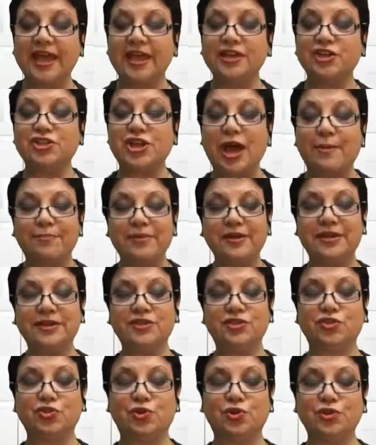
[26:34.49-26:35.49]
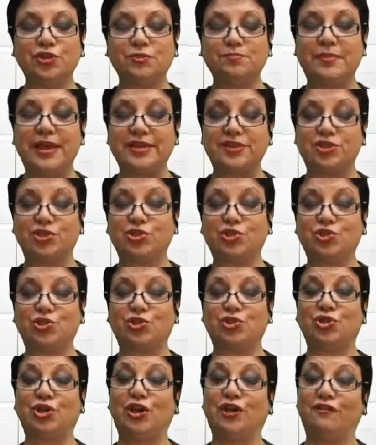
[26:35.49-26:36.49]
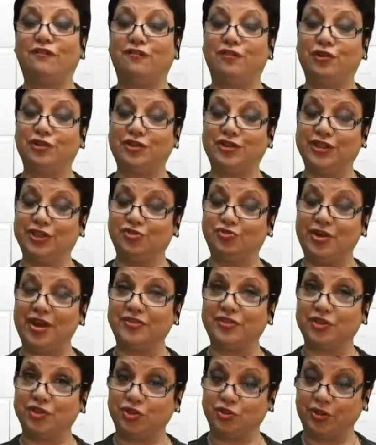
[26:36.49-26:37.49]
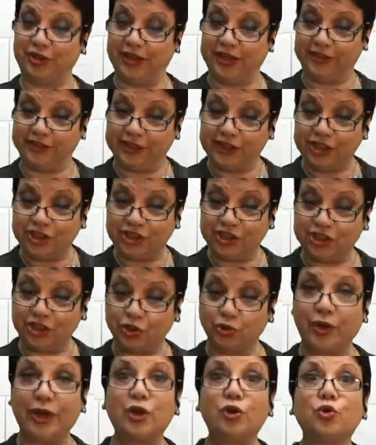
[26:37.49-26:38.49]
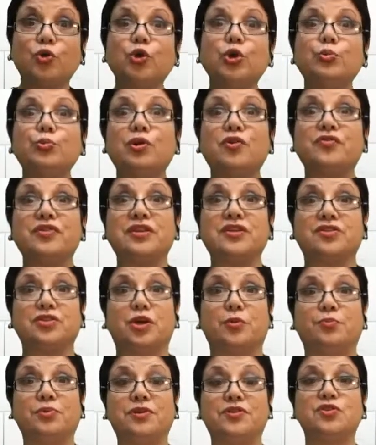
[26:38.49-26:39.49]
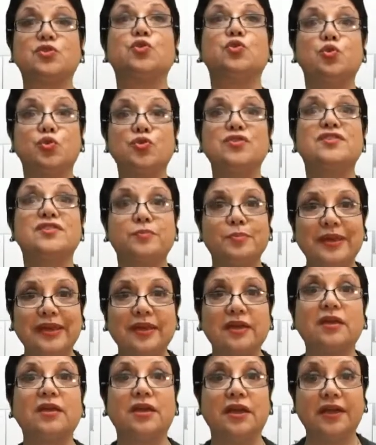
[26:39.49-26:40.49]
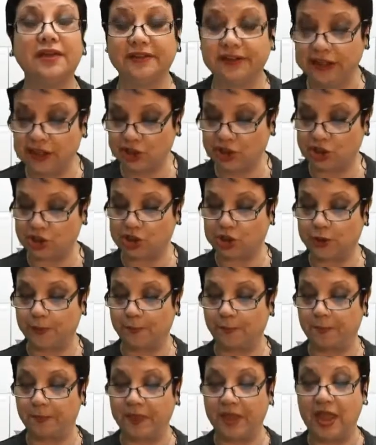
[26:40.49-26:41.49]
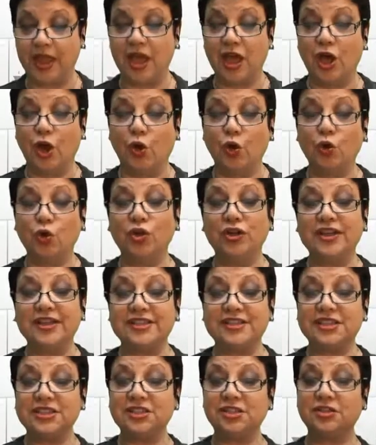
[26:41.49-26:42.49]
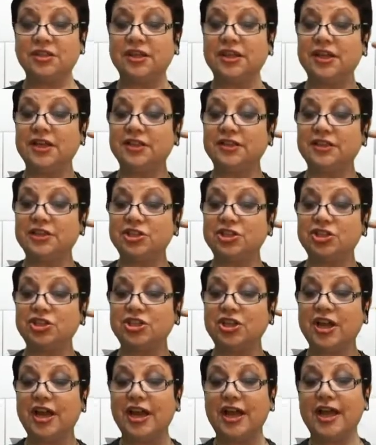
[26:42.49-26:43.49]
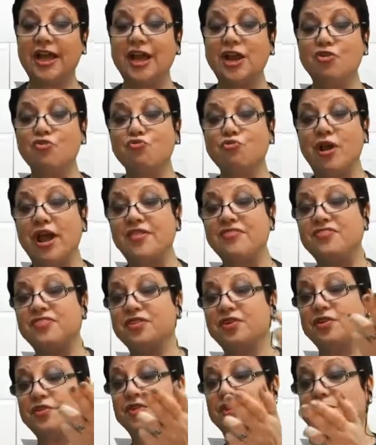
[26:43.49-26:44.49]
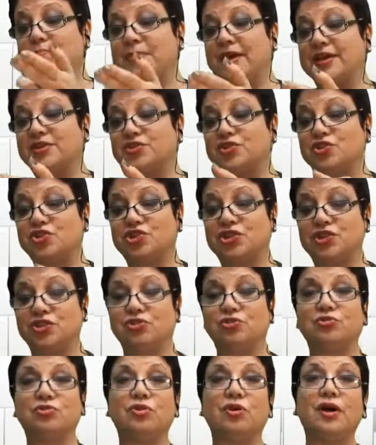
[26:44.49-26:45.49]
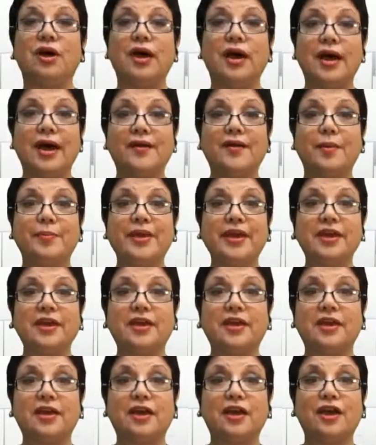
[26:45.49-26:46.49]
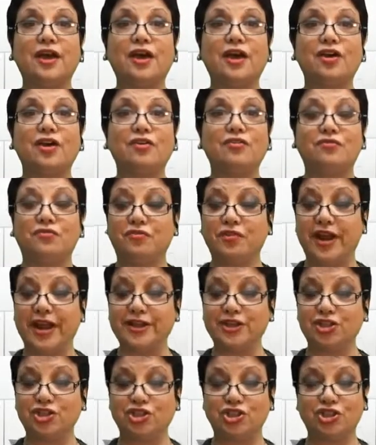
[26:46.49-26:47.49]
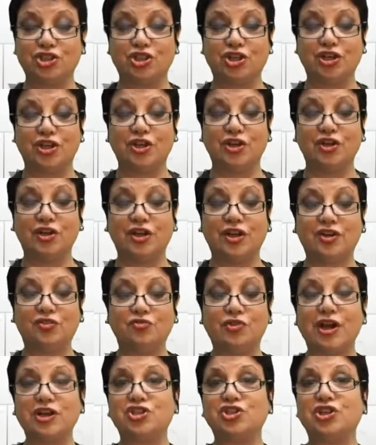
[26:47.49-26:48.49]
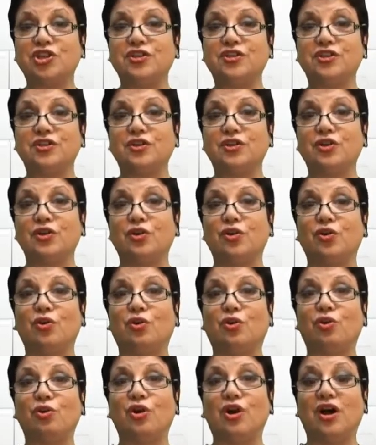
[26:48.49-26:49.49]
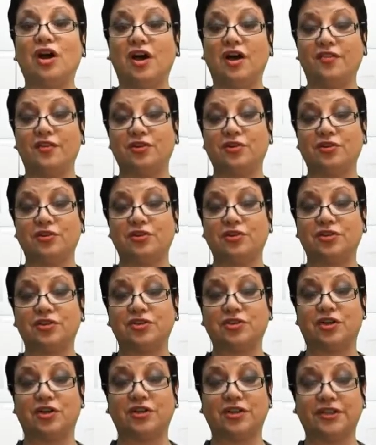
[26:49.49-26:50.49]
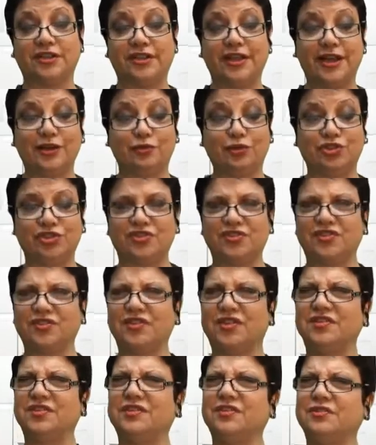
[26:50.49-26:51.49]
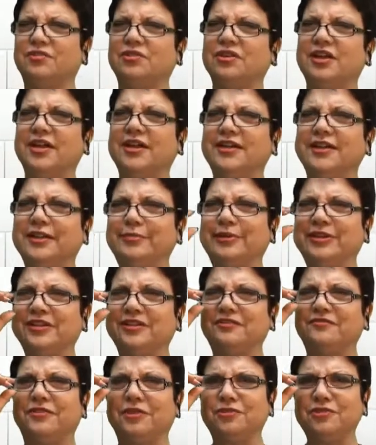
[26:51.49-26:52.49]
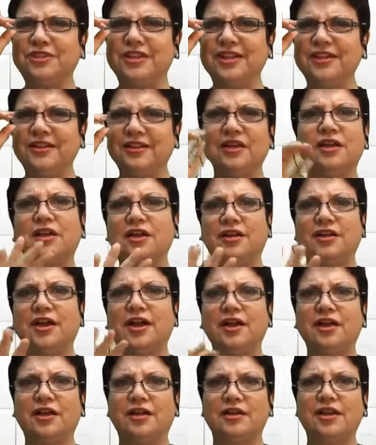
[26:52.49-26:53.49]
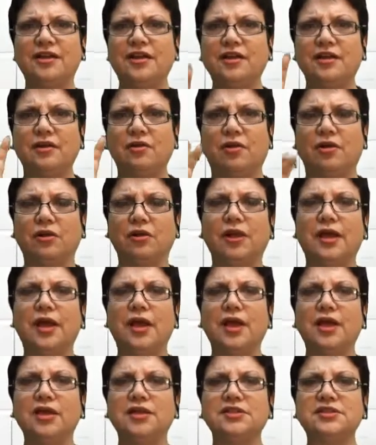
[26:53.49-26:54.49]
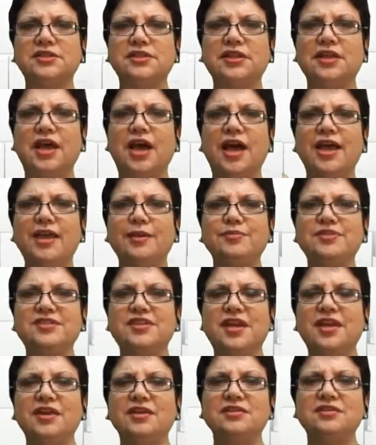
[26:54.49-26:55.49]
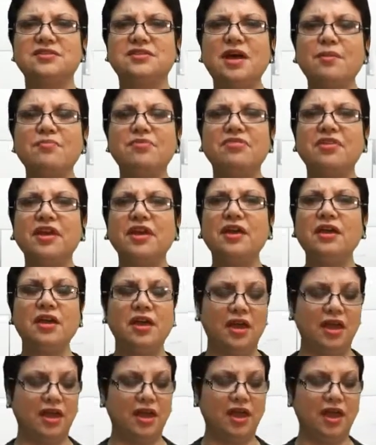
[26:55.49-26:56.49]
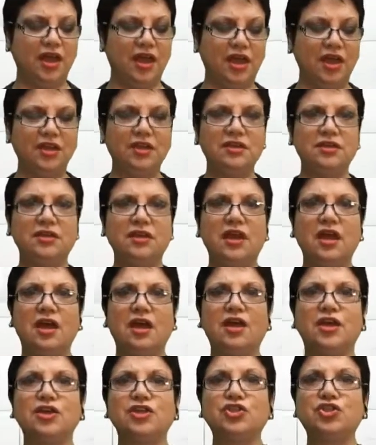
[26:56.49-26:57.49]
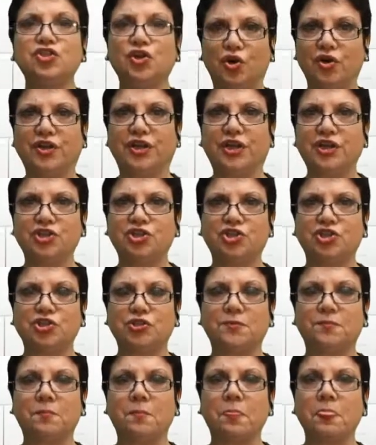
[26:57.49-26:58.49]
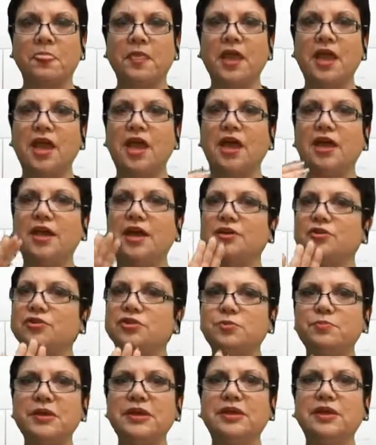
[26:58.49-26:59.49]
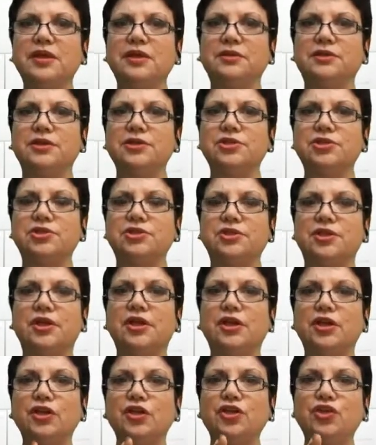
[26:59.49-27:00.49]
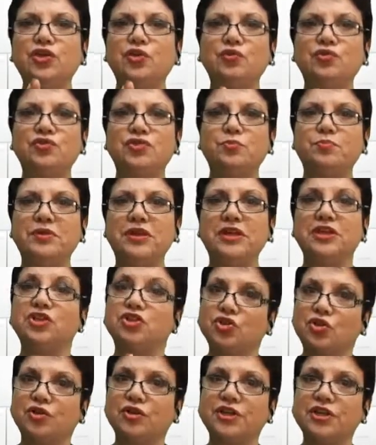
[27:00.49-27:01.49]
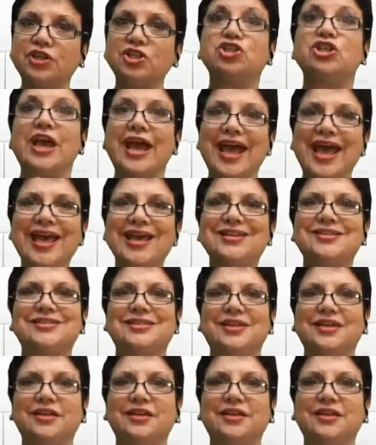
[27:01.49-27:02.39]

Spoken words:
a Japanese source message first is rendered to English to a group of interpreters who speak English, who listen to the English and render the message into Arabic, French, and Russian or other target languages. Does it look a little bit confusing? Not at all. See, I am saying something in Turkish and I don't speak English. You speak Turkish and